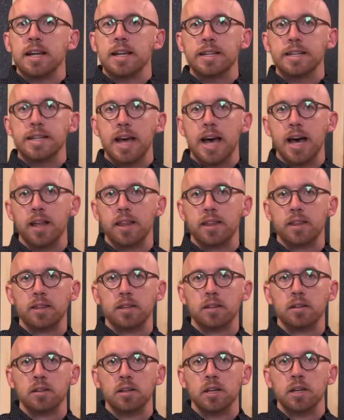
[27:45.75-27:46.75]
death,
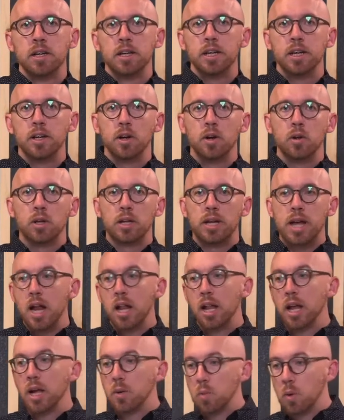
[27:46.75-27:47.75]
you know, kind
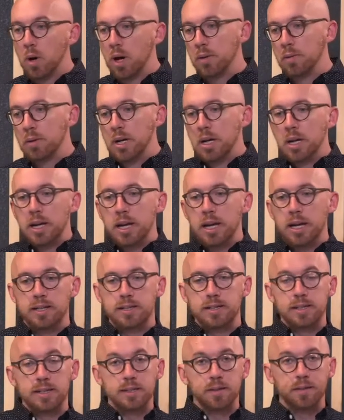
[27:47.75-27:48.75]
of like what, in a
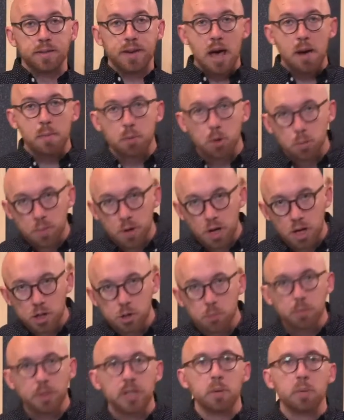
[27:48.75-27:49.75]
sense of capital
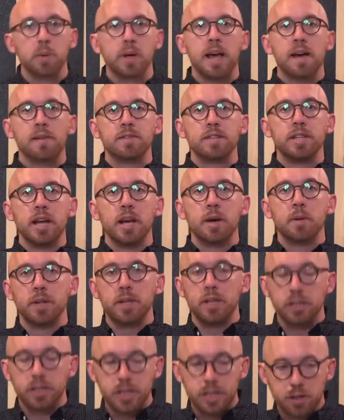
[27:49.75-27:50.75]
punishment that we have today
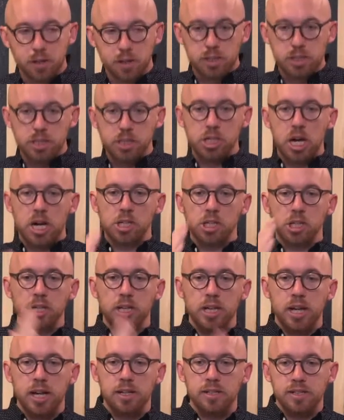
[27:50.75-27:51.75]
with lethal injection.
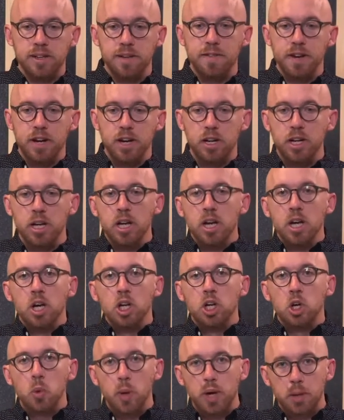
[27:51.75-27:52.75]
That is a very
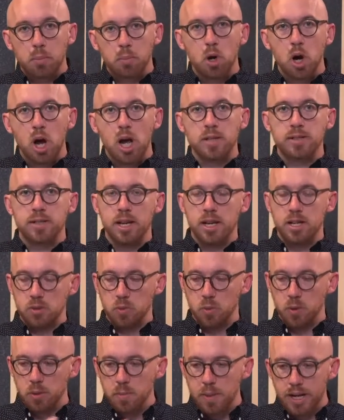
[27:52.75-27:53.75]
quick process
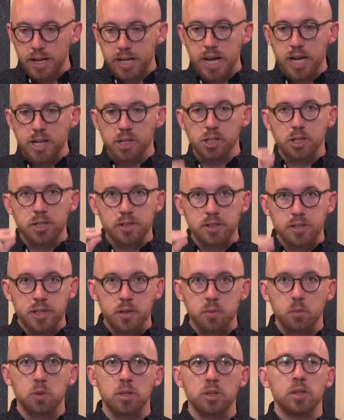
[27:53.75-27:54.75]
with medications
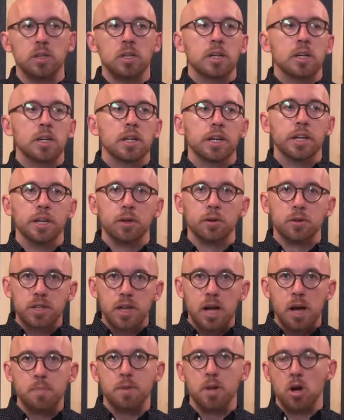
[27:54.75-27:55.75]
that will, you know,
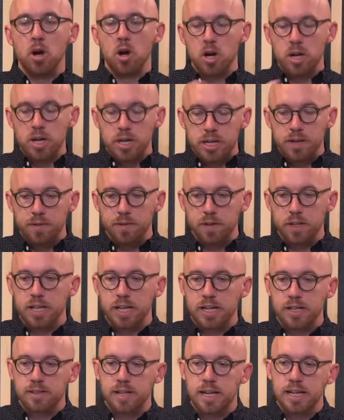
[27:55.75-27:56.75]
stop the heart and different
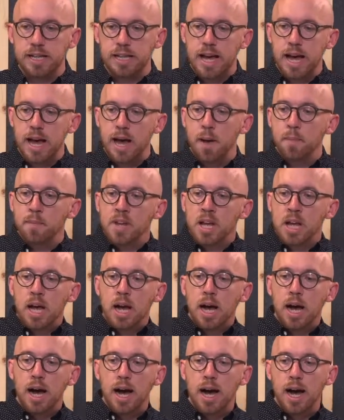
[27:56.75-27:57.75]
things like that.
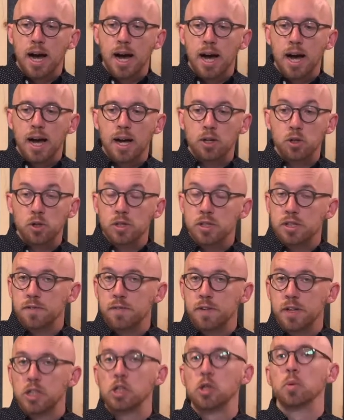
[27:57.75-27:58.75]

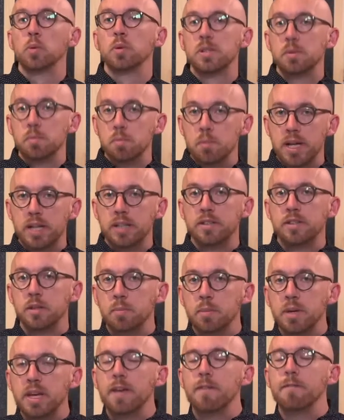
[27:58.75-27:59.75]
Crucifixion was meant to
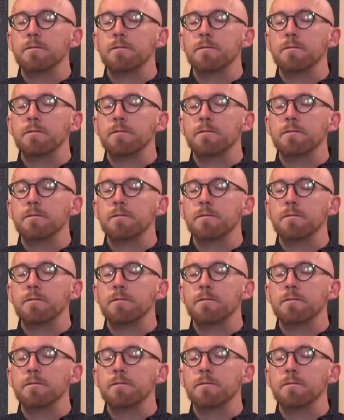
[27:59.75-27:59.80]
be a